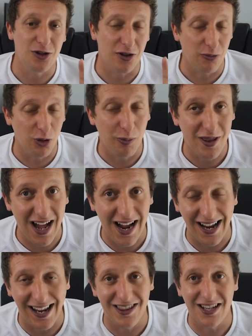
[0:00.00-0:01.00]
So there will be that
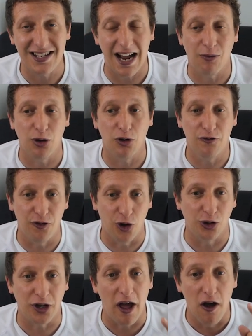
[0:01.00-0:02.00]
in the download
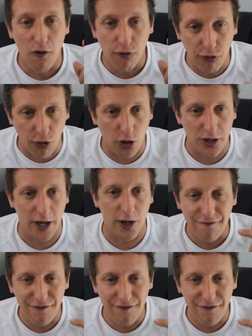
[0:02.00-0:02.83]
folder for you.